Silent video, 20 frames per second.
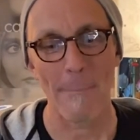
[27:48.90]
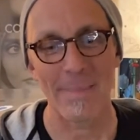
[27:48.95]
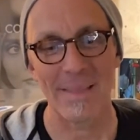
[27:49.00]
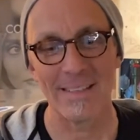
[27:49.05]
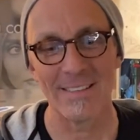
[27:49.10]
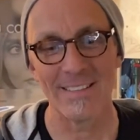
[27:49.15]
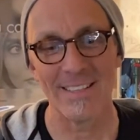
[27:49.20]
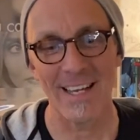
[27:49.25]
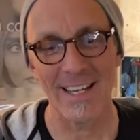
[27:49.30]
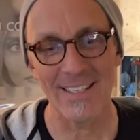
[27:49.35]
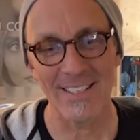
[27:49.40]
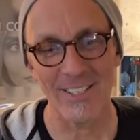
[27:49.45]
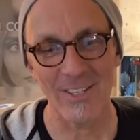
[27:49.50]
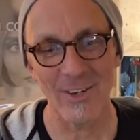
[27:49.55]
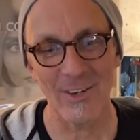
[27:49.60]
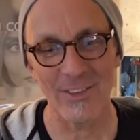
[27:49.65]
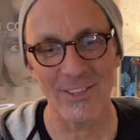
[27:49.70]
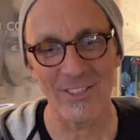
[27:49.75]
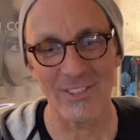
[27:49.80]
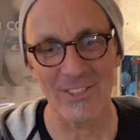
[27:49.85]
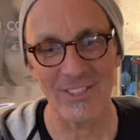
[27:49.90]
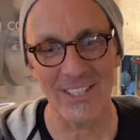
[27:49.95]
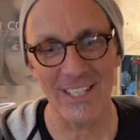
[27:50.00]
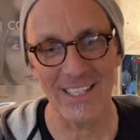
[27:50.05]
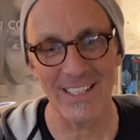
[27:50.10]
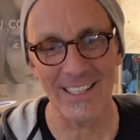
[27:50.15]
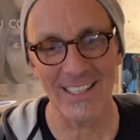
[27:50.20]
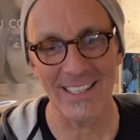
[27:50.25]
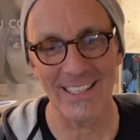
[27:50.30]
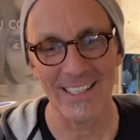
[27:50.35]
Dancing on the
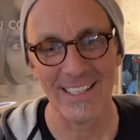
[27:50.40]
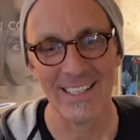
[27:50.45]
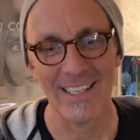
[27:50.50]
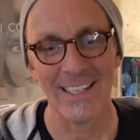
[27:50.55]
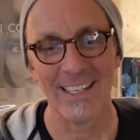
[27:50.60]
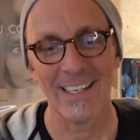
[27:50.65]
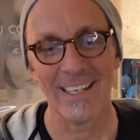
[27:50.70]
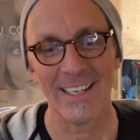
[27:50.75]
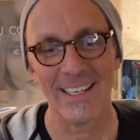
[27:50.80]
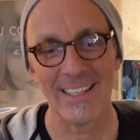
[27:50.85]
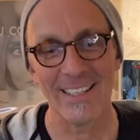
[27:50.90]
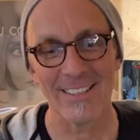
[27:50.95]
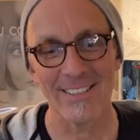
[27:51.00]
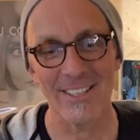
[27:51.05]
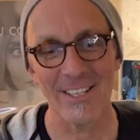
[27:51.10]
Ceiling is